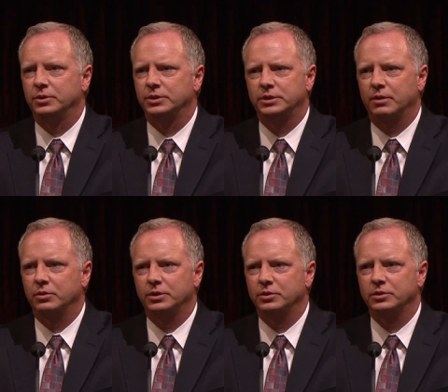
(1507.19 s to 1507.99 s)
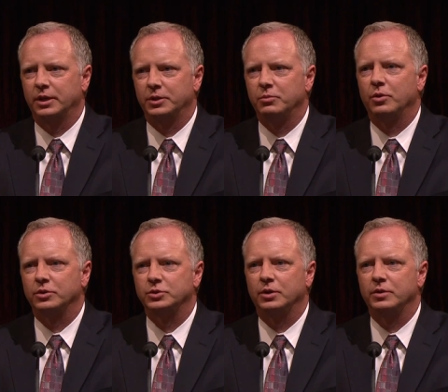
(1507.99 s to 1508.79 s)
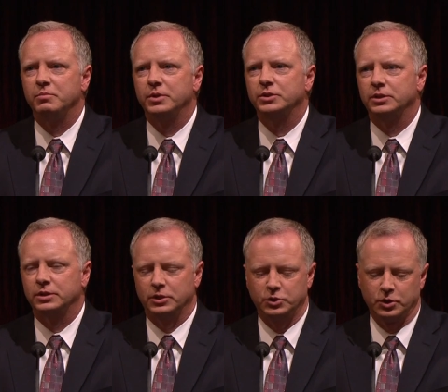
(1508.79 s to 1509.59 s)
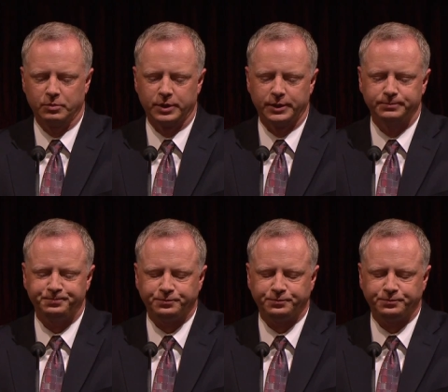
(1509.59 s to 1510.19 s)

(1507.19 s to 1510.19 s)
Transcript: and several years later, Morris served a mission to Germany.